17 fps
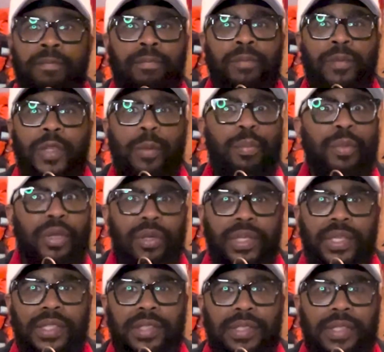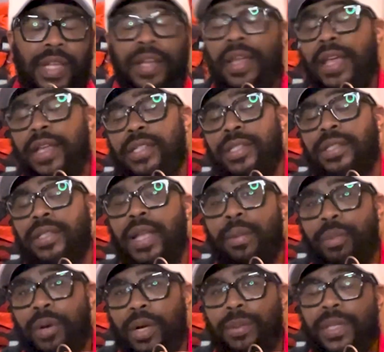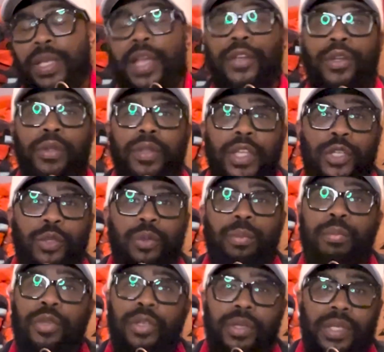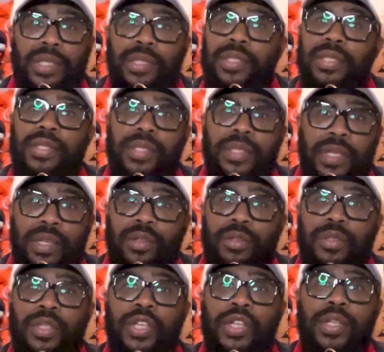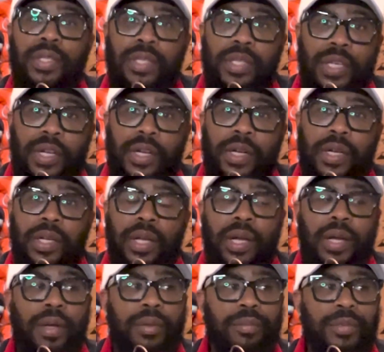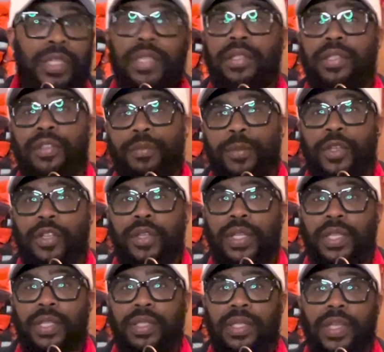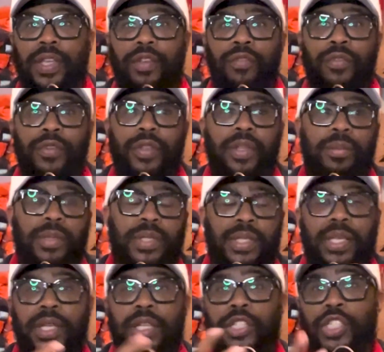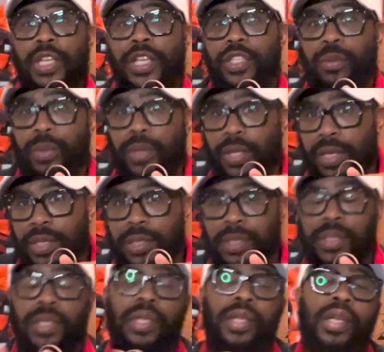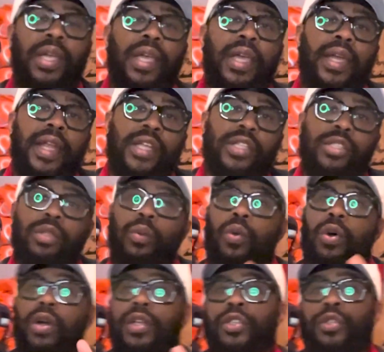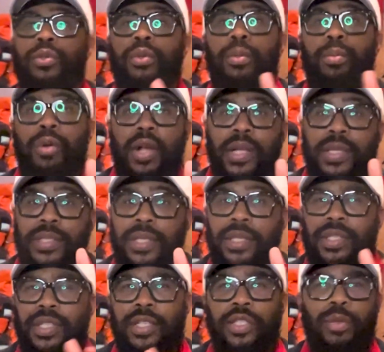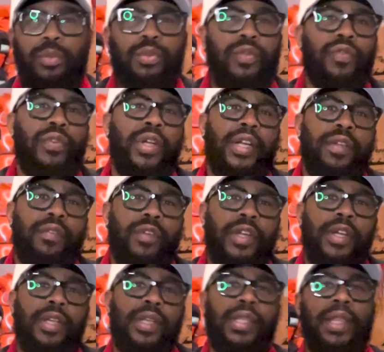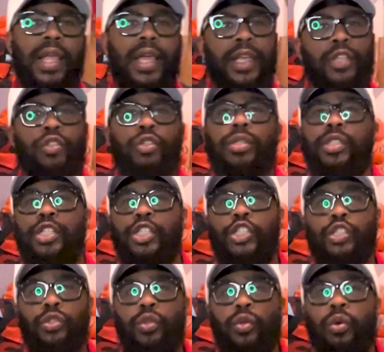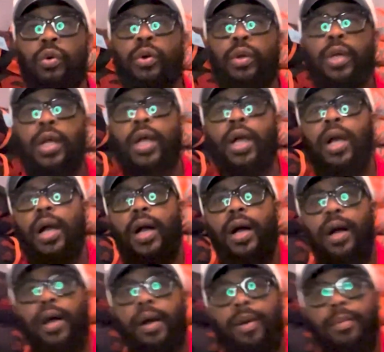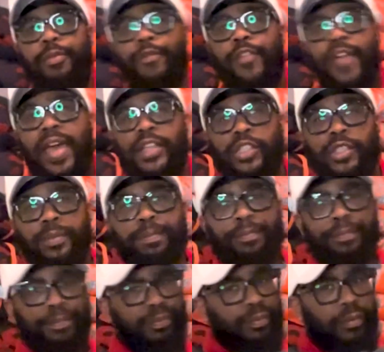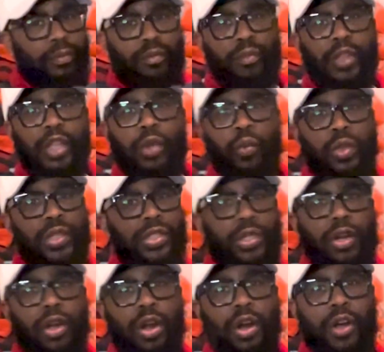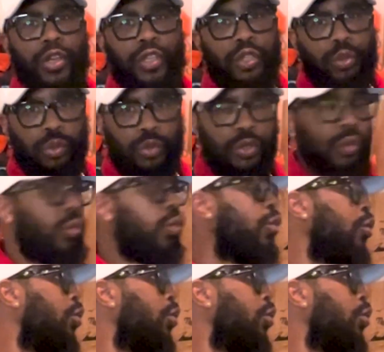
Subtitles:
millions, actually not probably, I know they do millions in sales a year, tens of millions. And for them to take a chance with us and actually walk us through the process, because it was very, very like traditional fashion. It wasn't our usual,